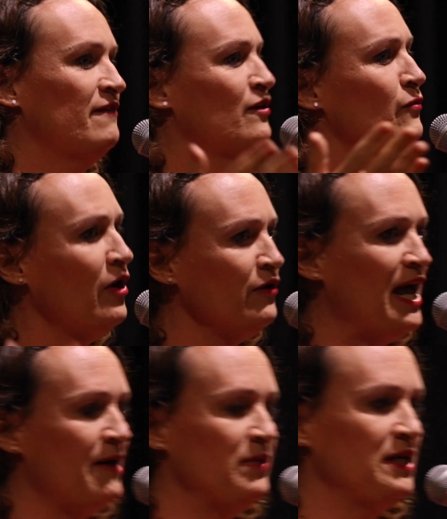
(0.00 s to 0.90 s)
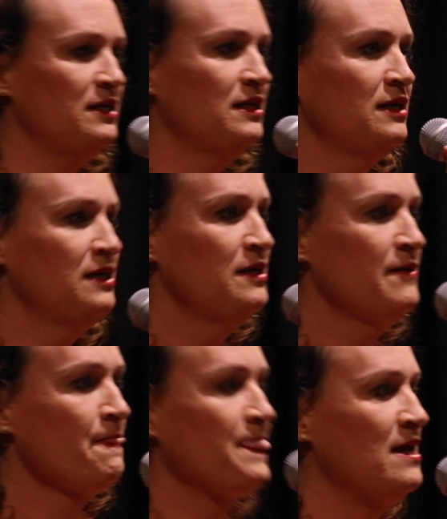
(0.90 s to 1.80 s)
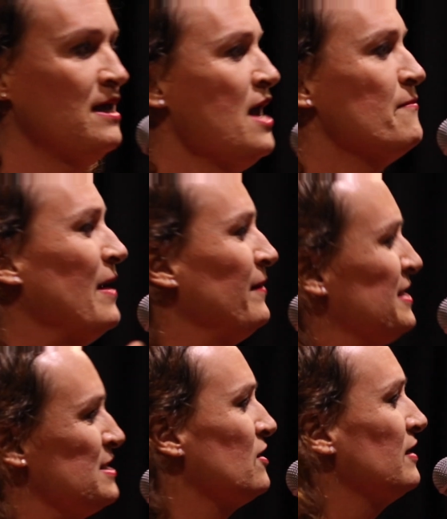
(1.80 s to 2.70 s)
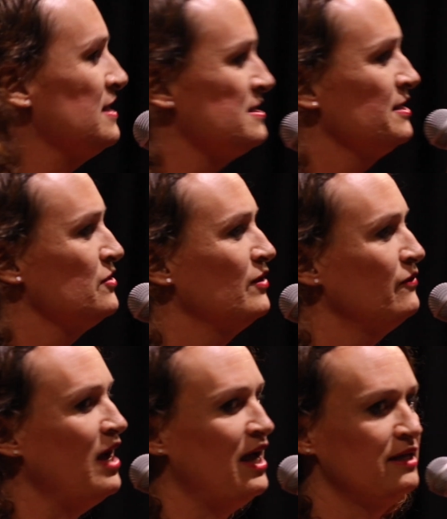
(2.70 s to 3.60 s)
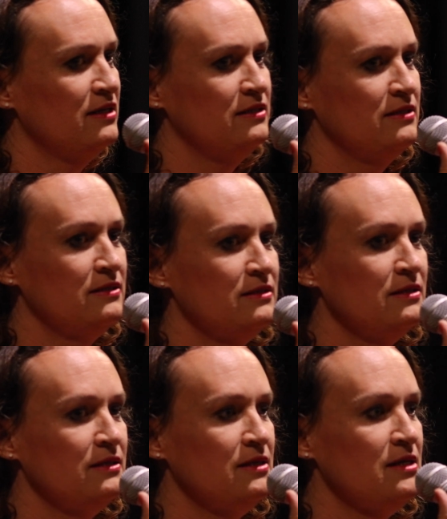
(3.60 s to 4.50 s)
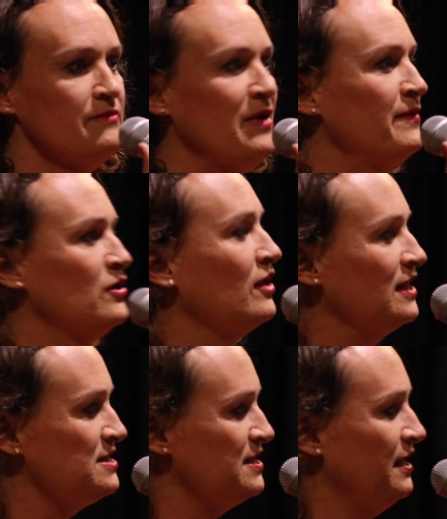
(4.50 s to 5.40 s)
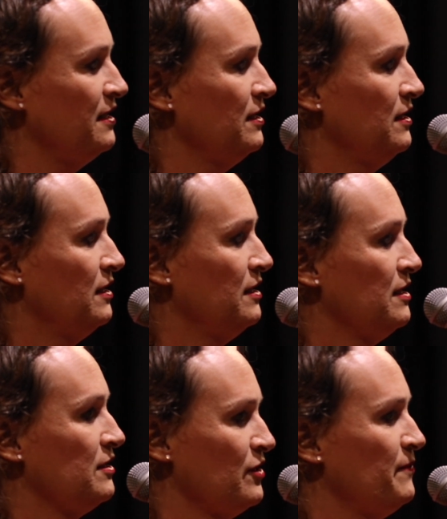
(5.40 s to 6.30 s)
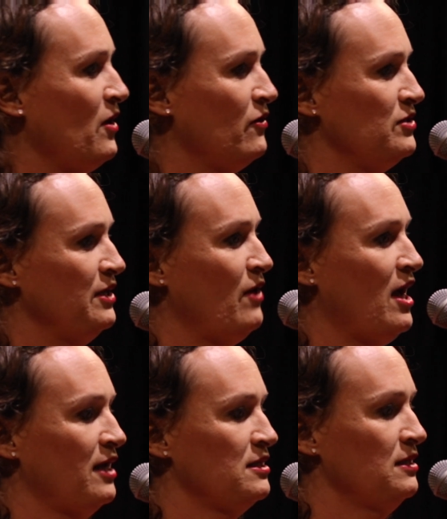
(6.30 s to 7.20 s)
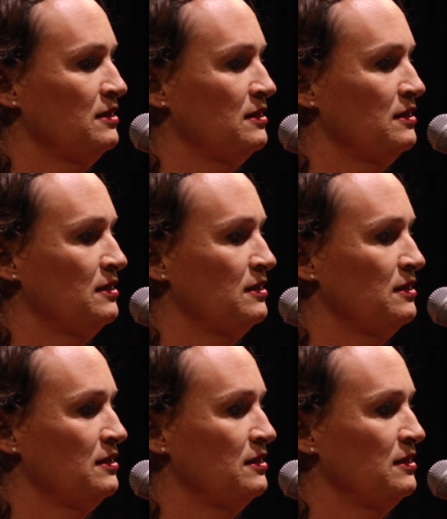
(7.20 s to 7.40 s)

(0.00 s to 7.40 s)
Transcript: And if it won't happen, maybe you're just not listening to it right. Maybe you're not listening to the poetry right.